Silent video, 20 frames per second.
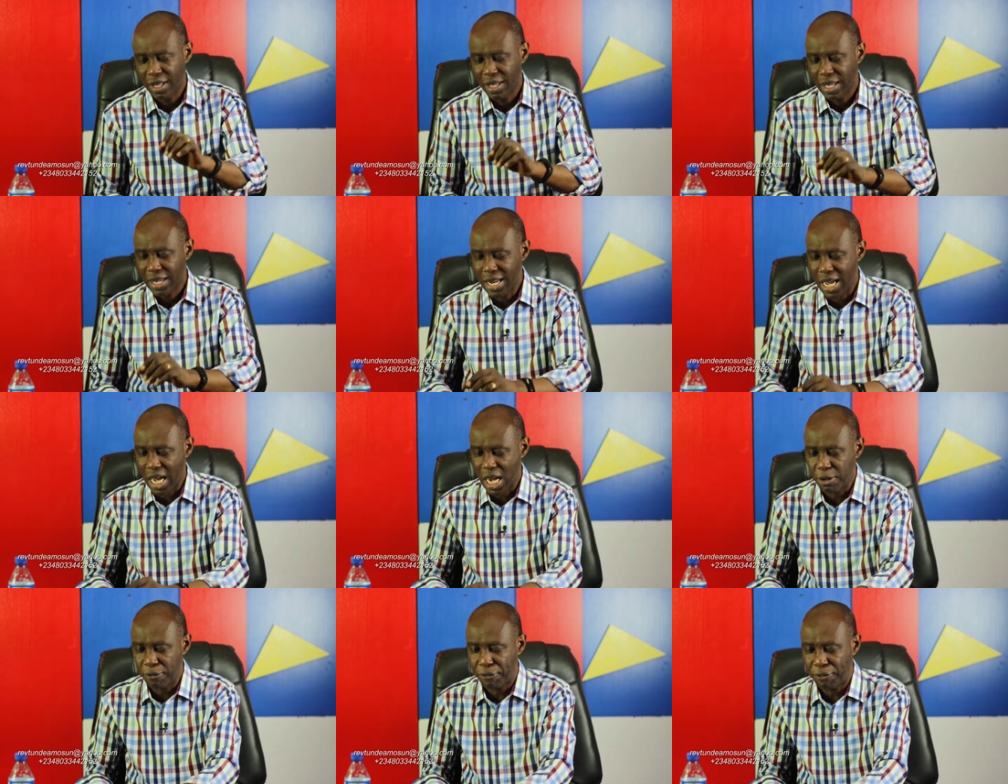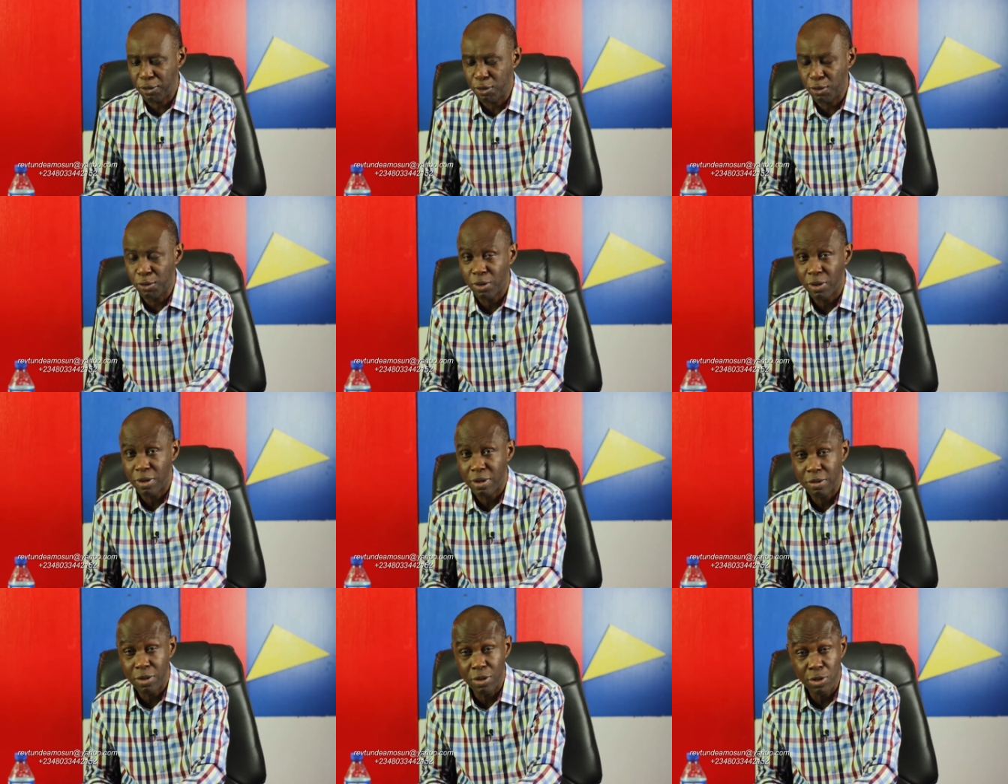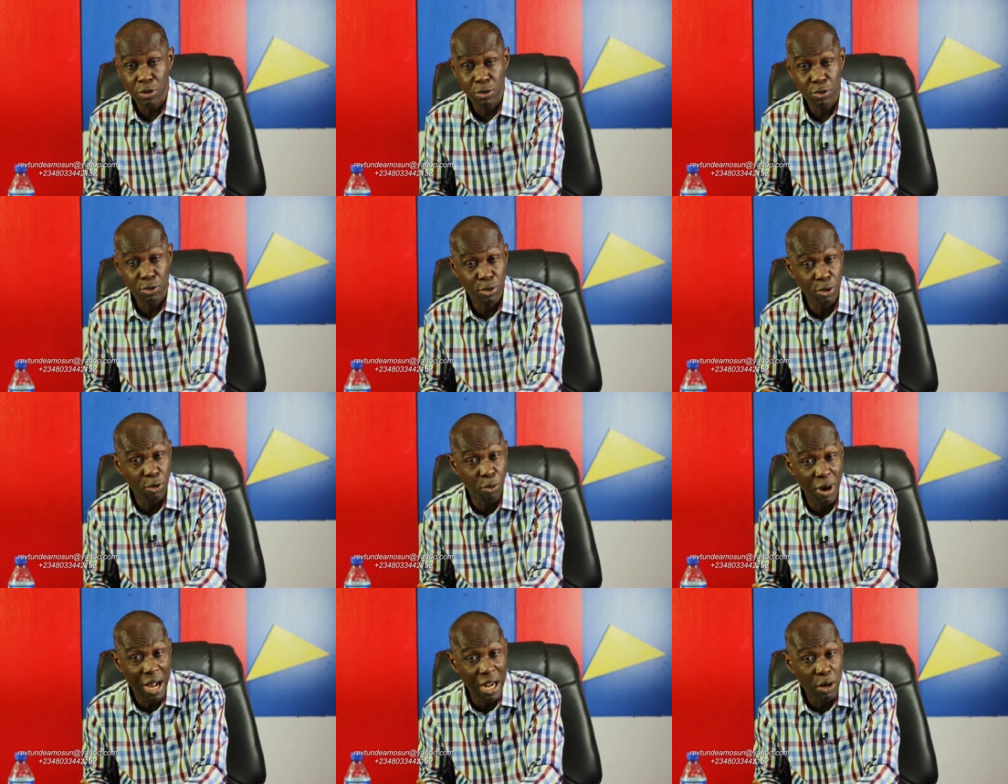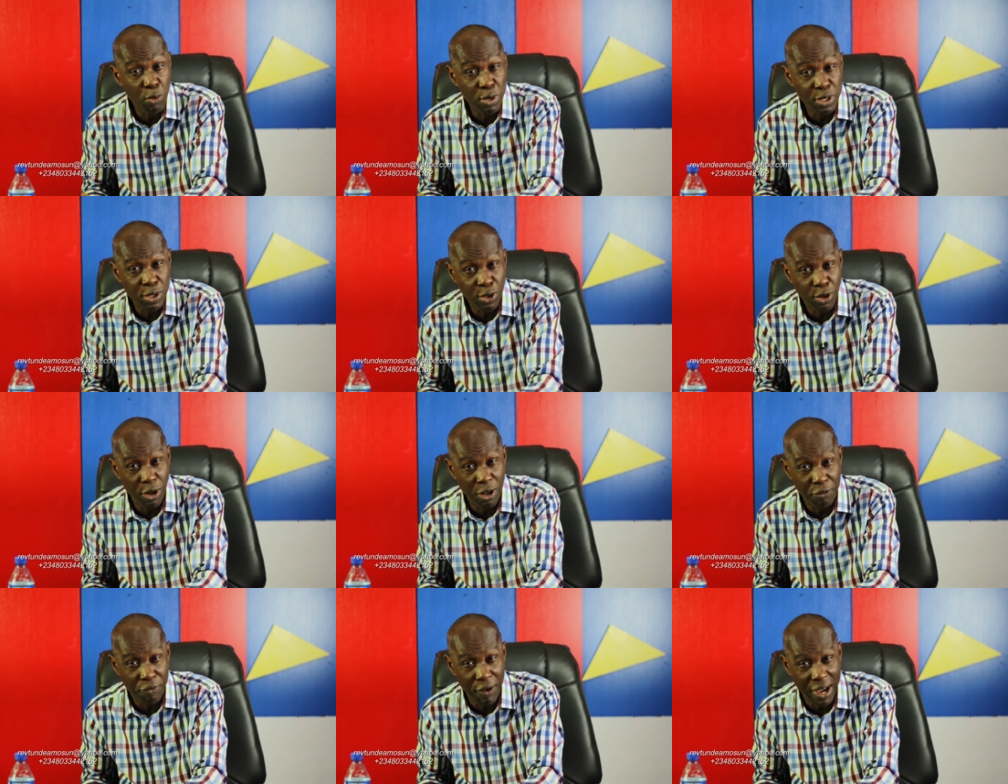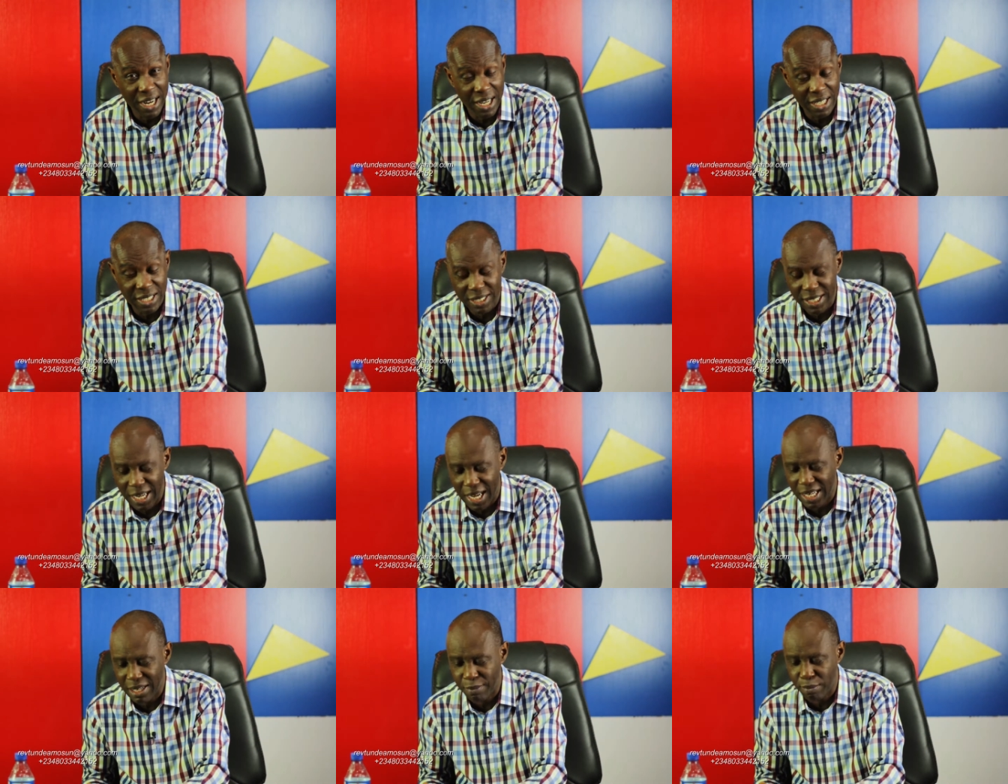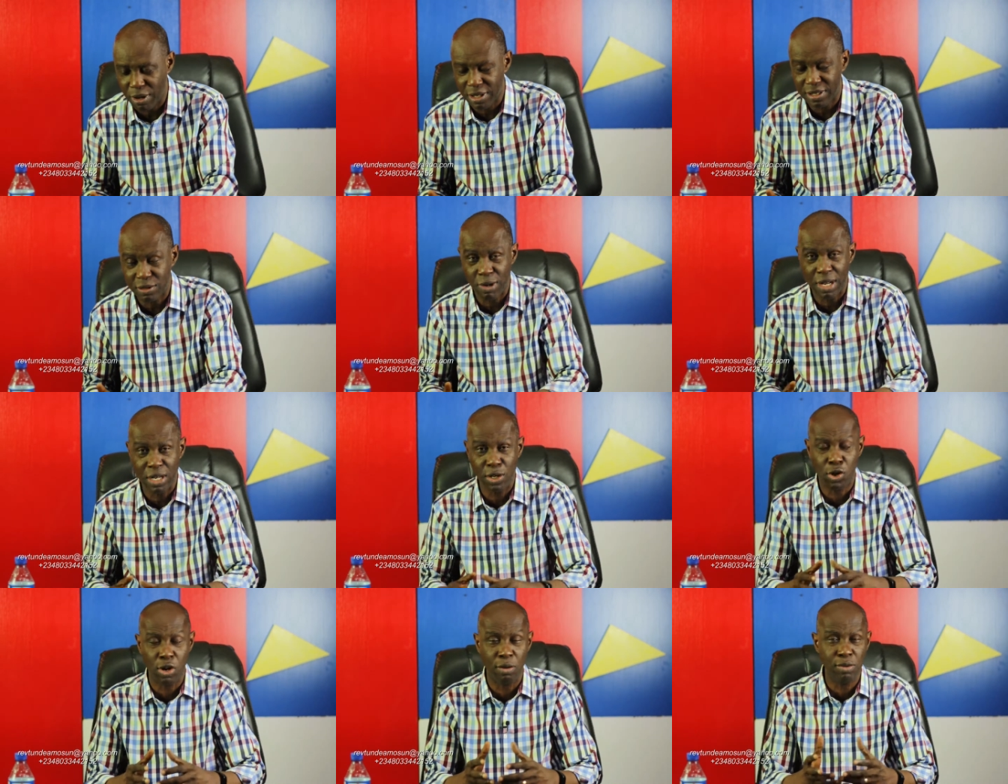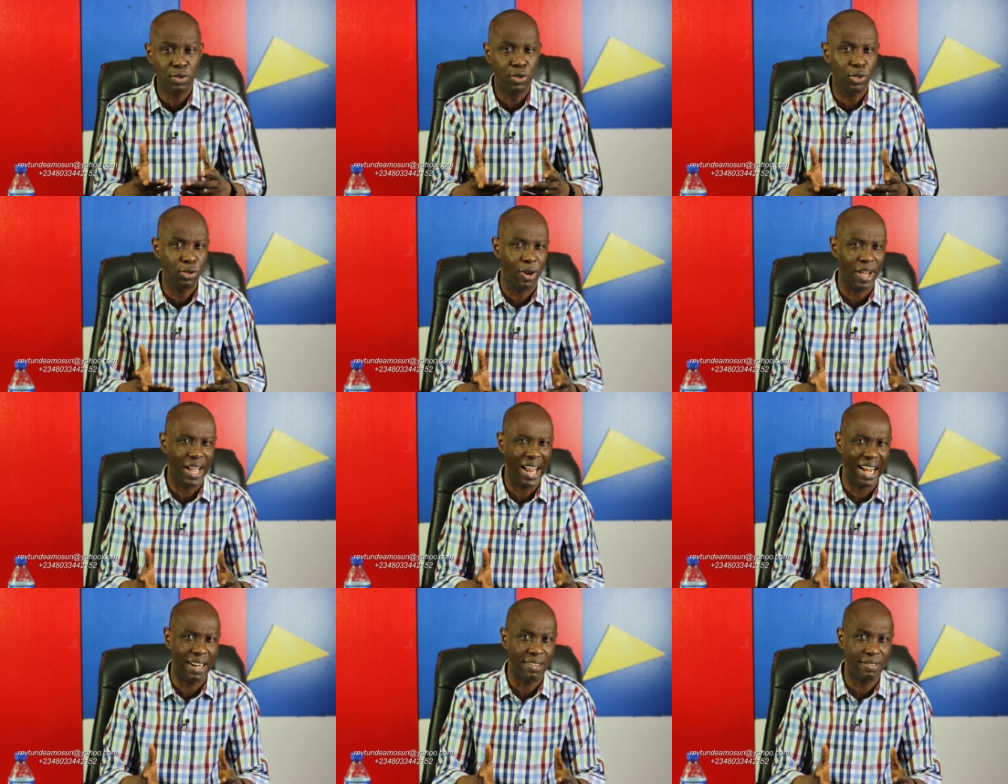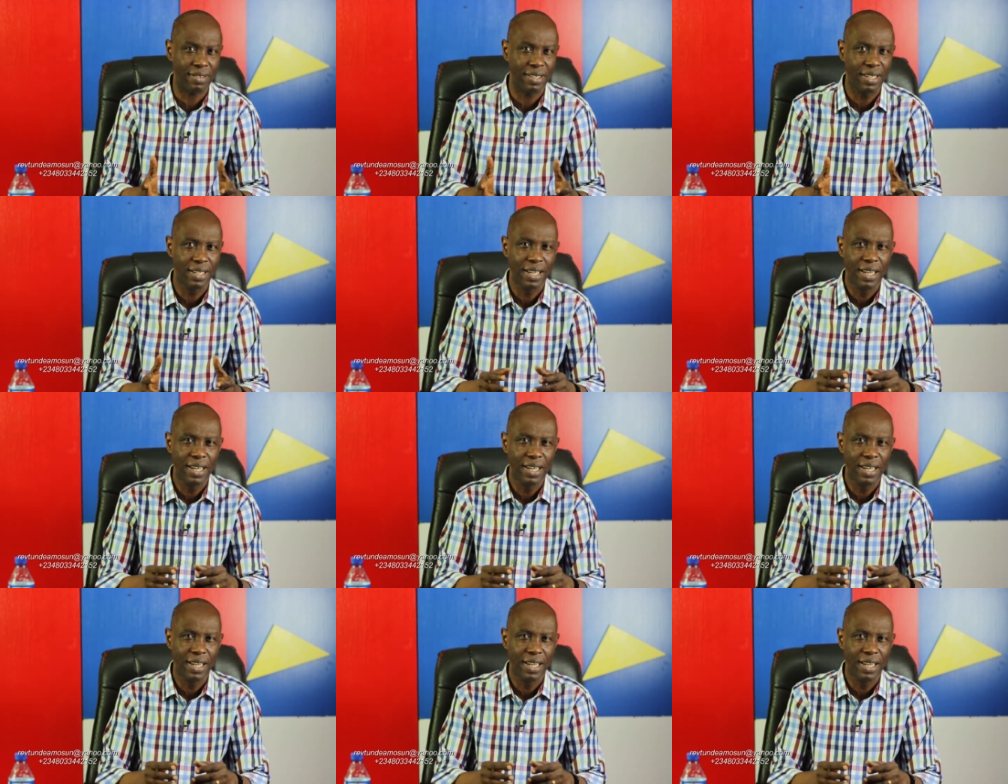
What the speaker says: Now, if you do well with God financially, but when it comes to your health,